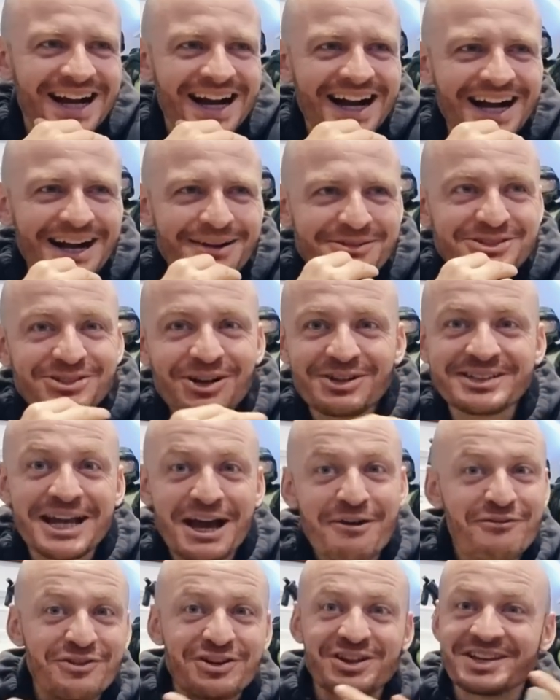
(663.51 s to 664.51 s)
Uh, it's not
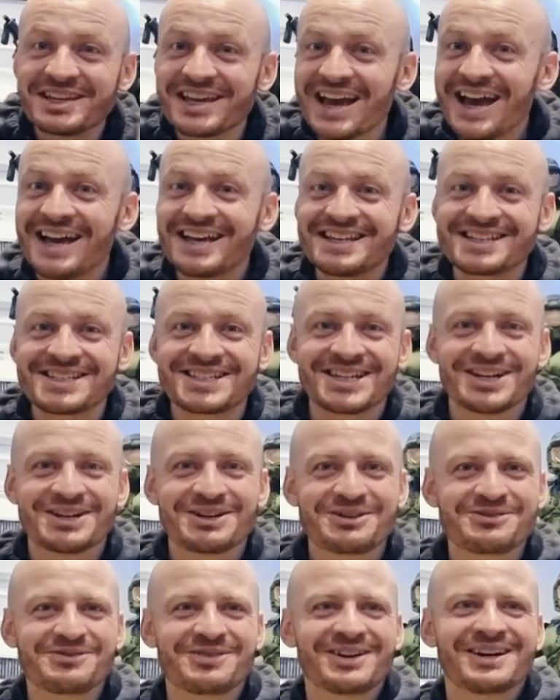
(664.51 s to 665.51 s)
definite yet,
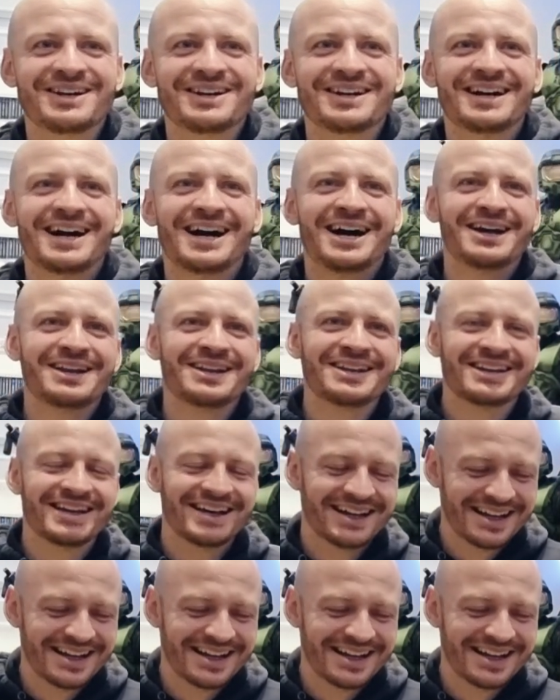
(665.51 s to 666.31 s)
so uh, I'll